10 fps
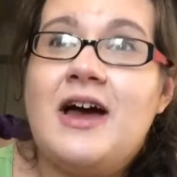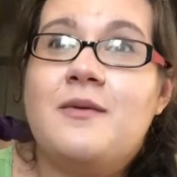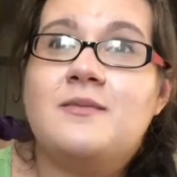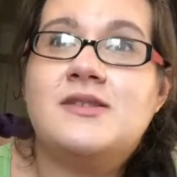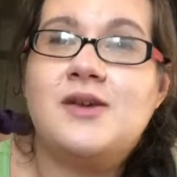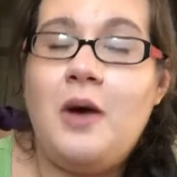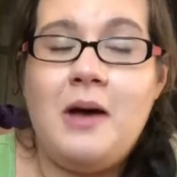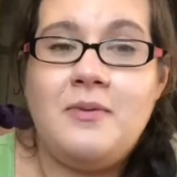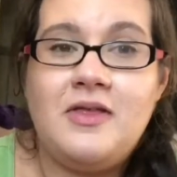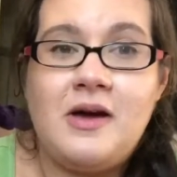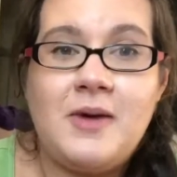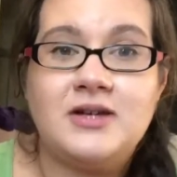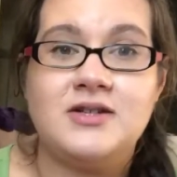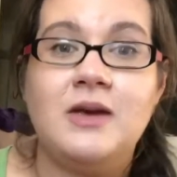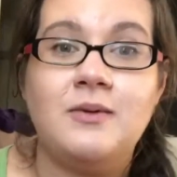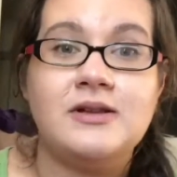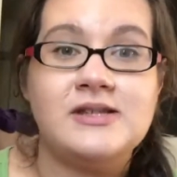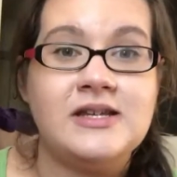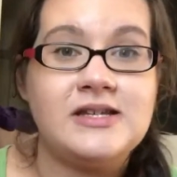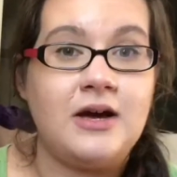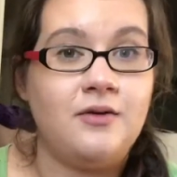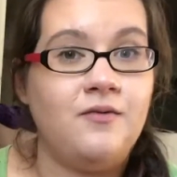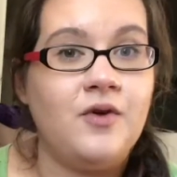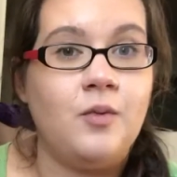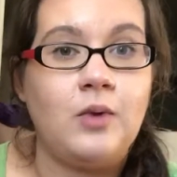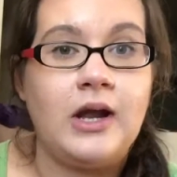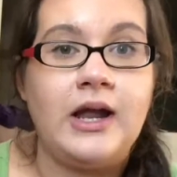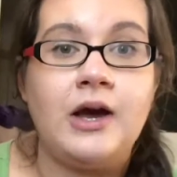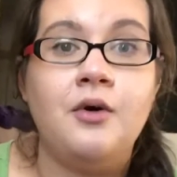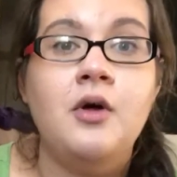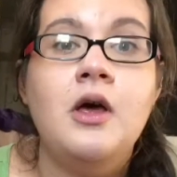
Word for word: I'm so happy that I'm actually able to sit down and film right now.